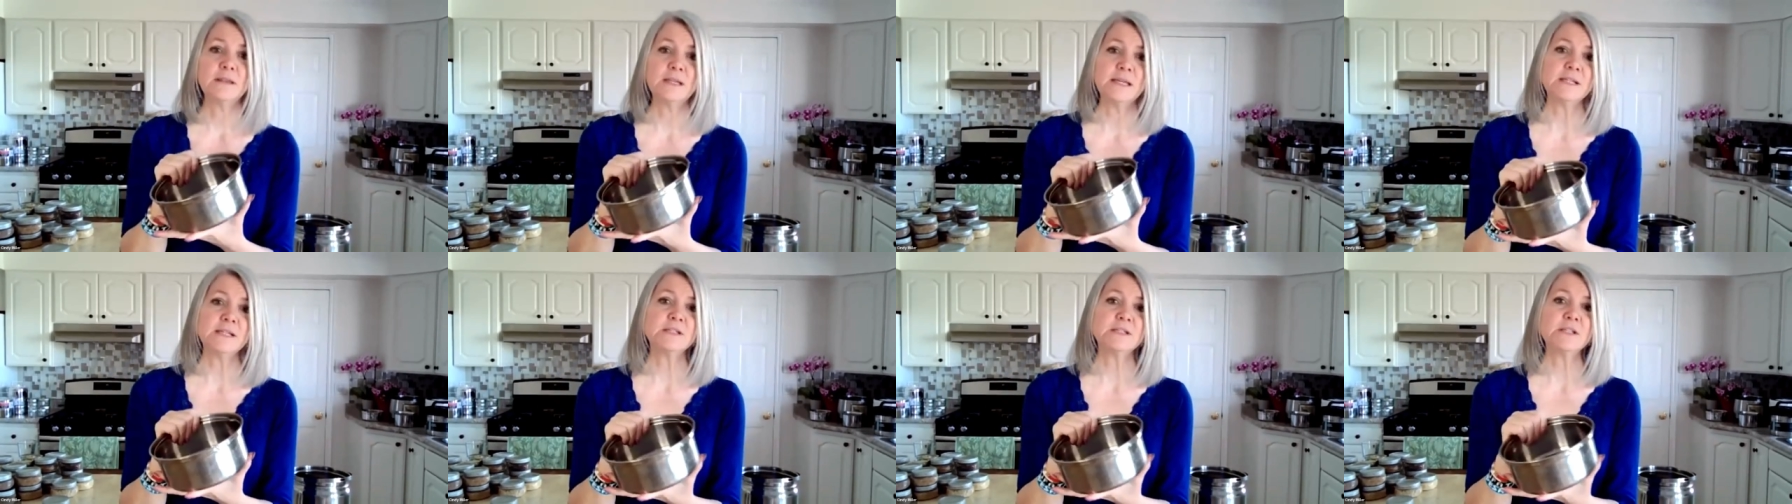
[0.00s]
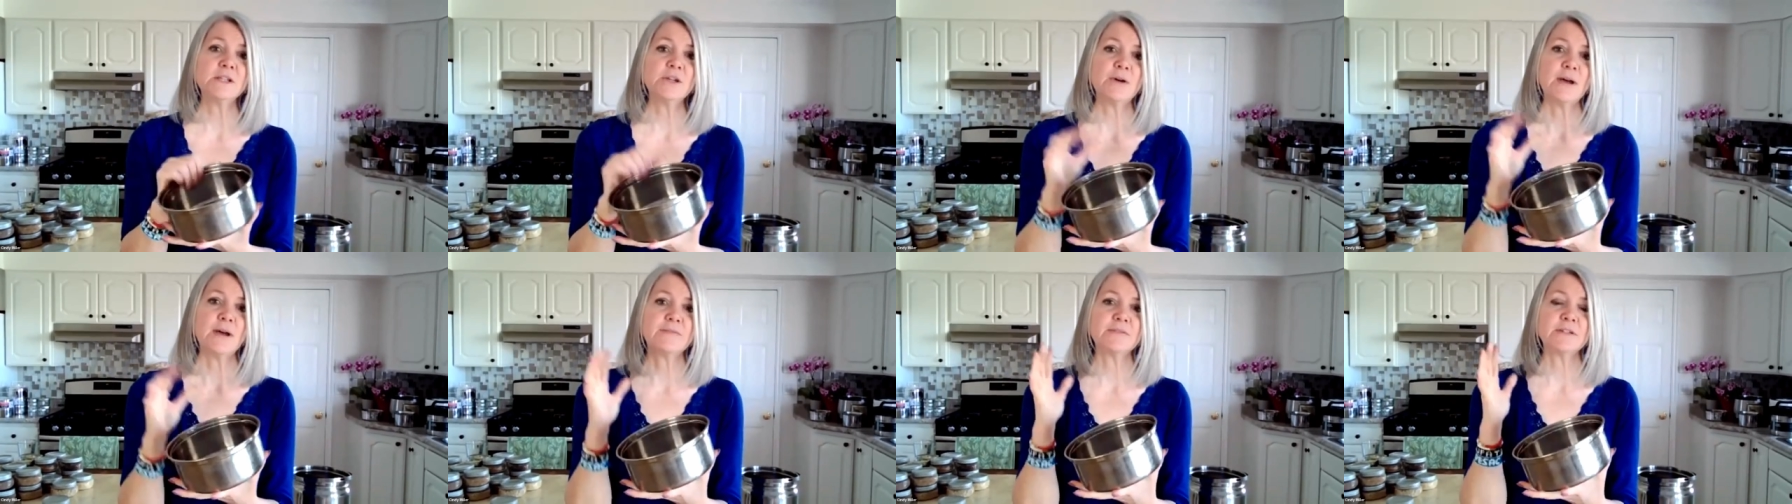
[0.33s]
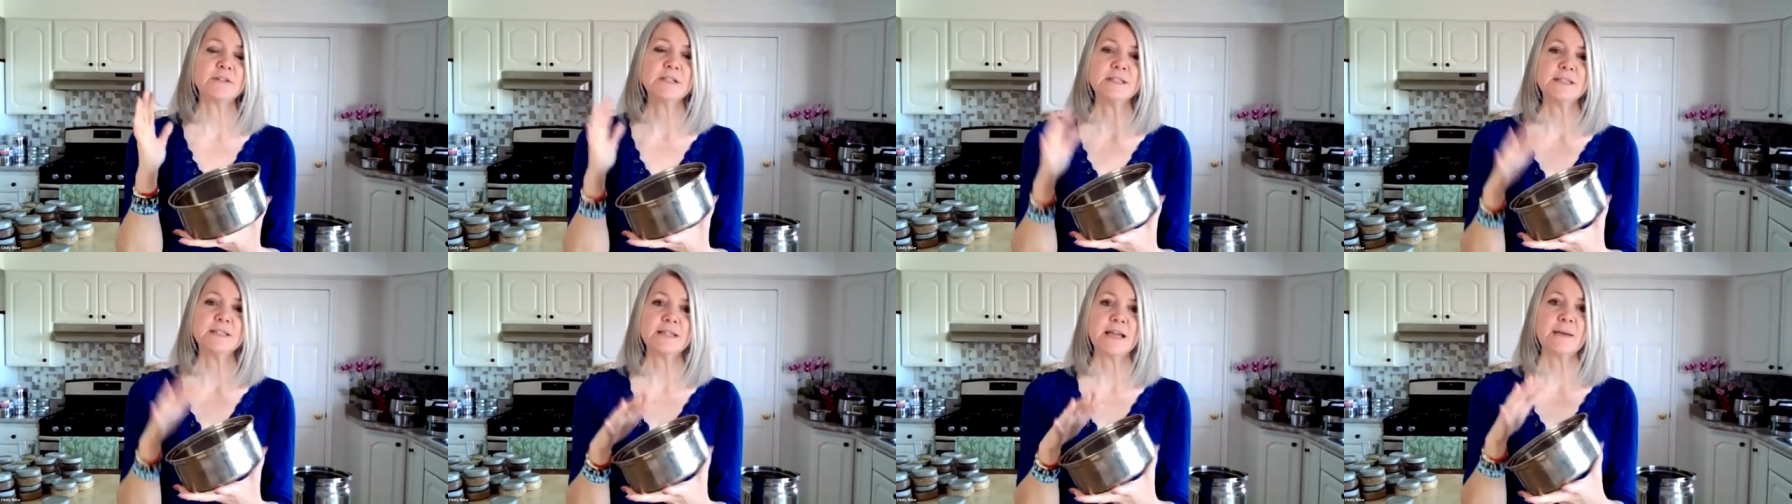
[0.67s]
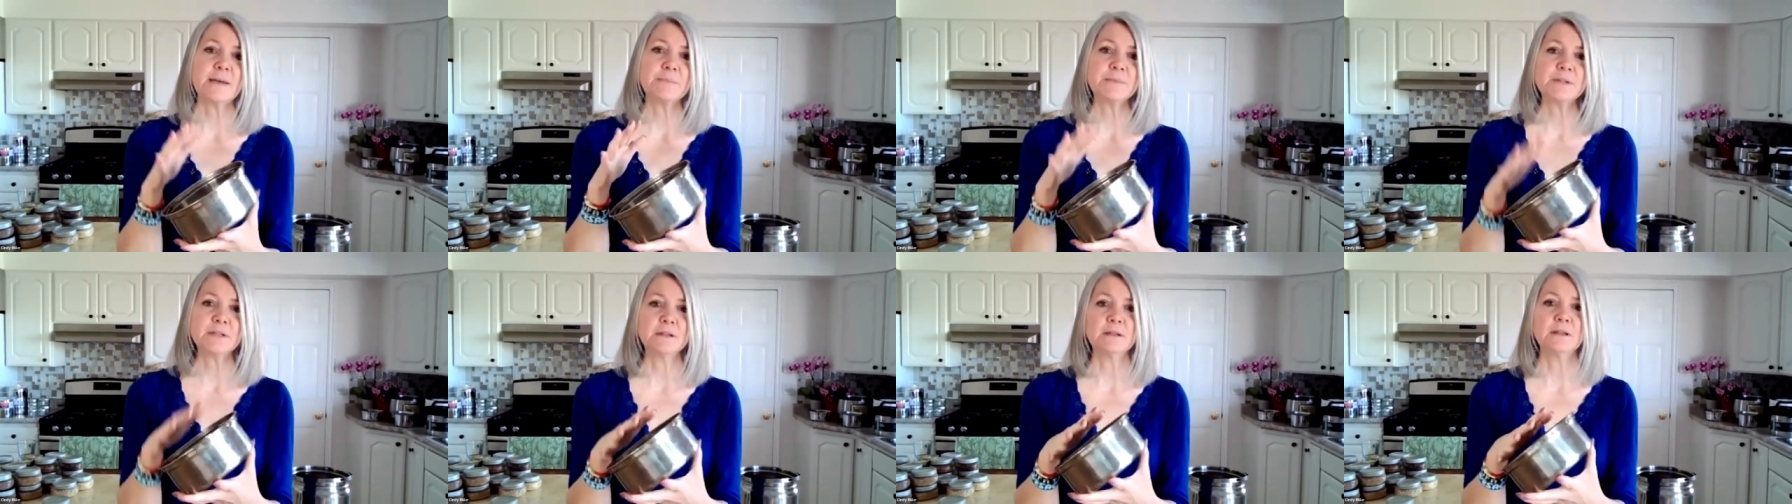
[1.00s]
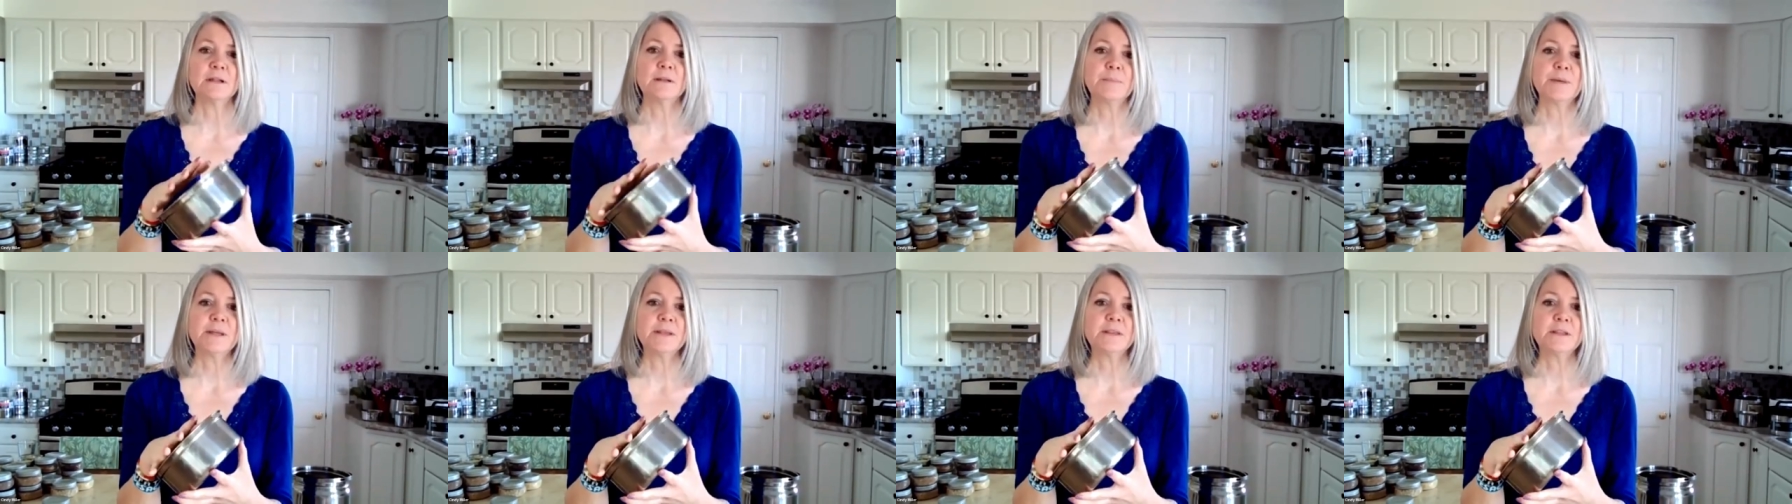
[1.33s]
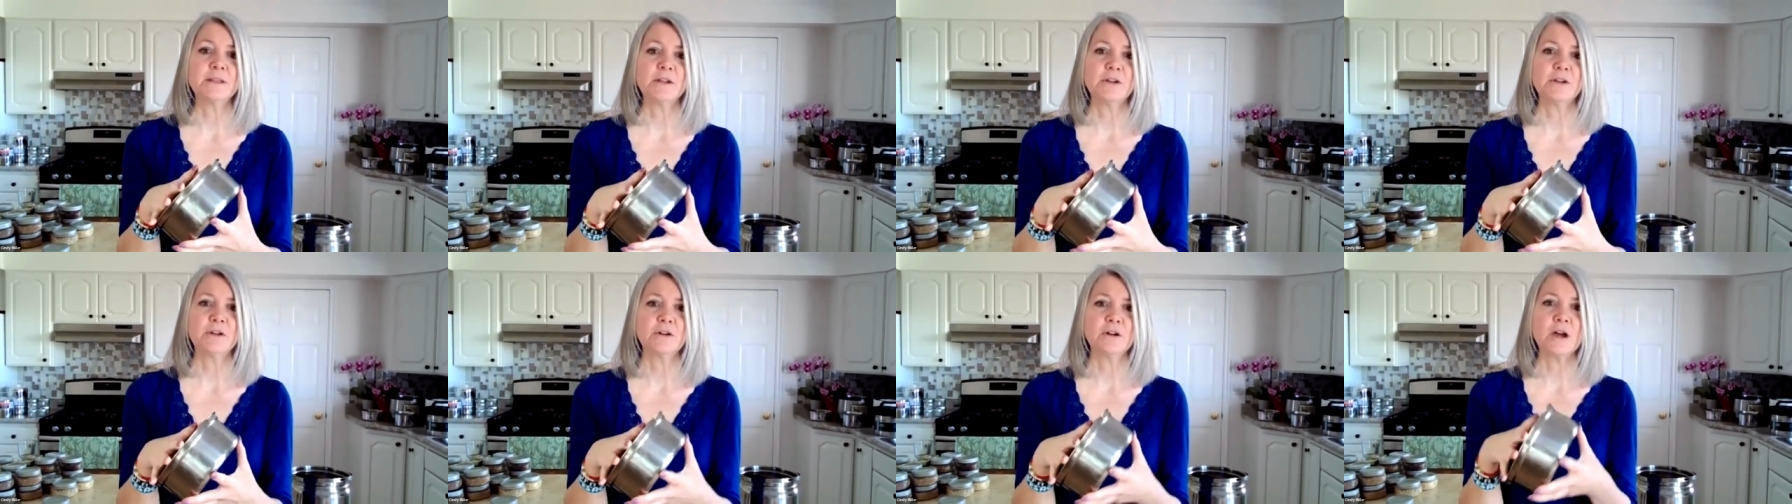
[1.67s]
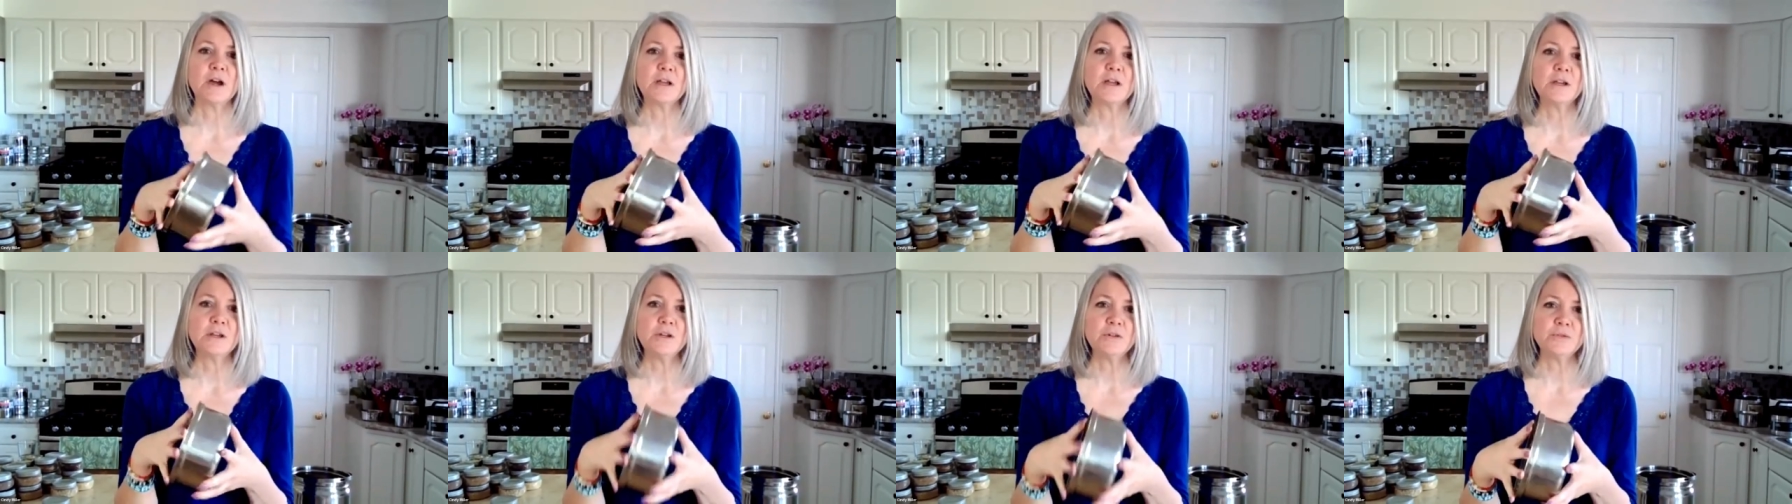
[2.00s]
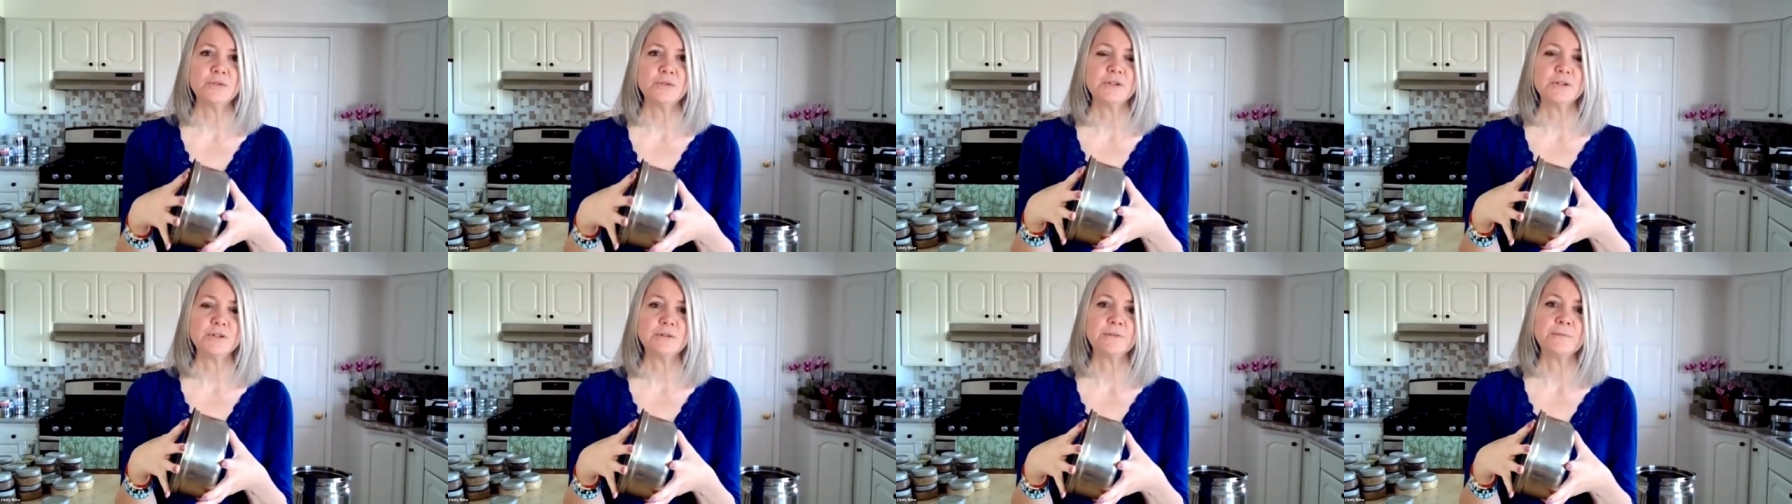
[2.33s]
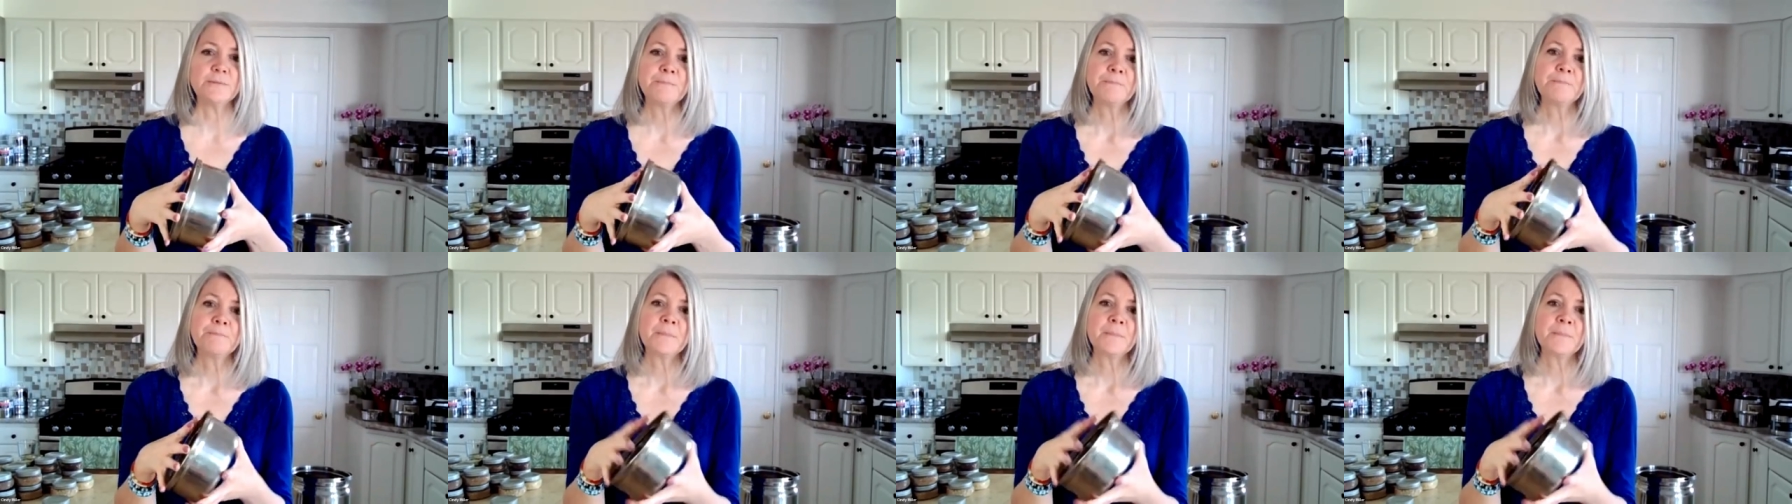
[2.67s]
things that you have to adapt a little bit that you're not used to.